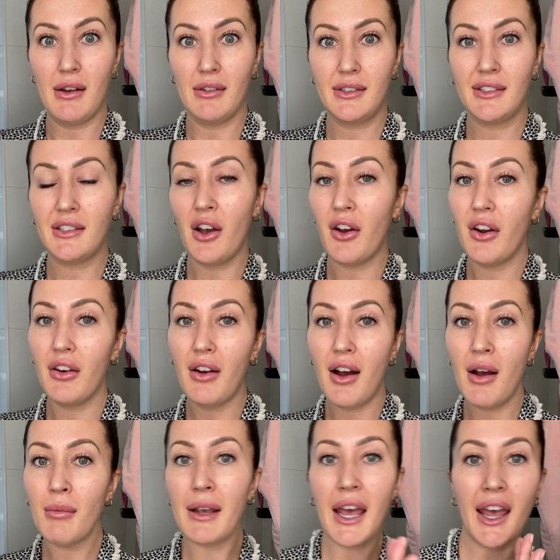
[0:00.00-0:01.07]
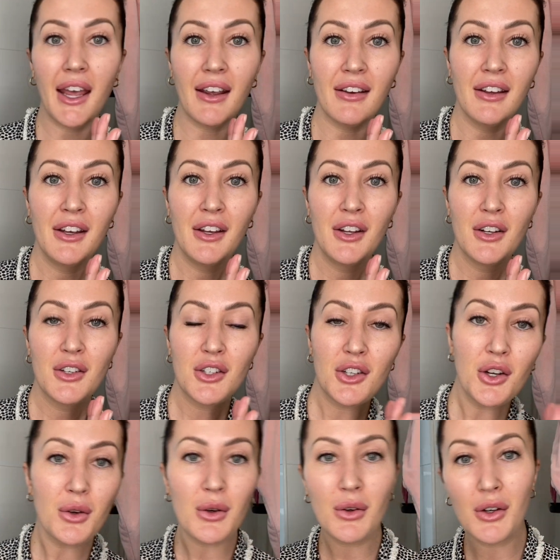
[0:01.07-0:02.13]
So I'm getting
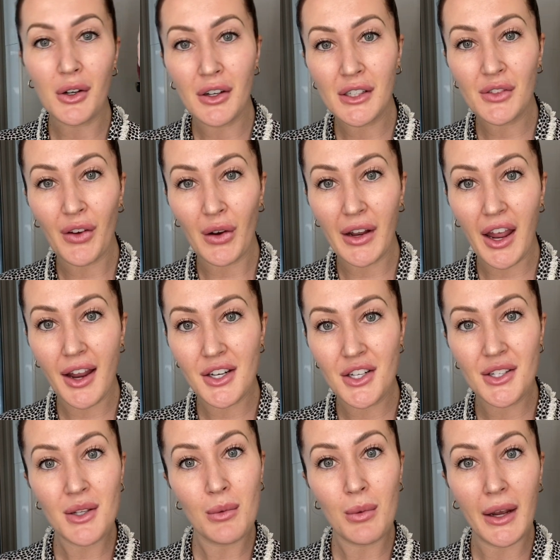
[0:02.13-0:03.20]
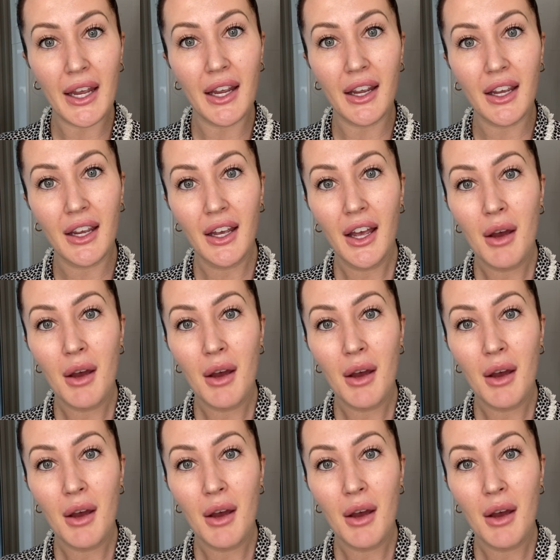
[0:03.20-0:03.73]
2 good exfoliations a week.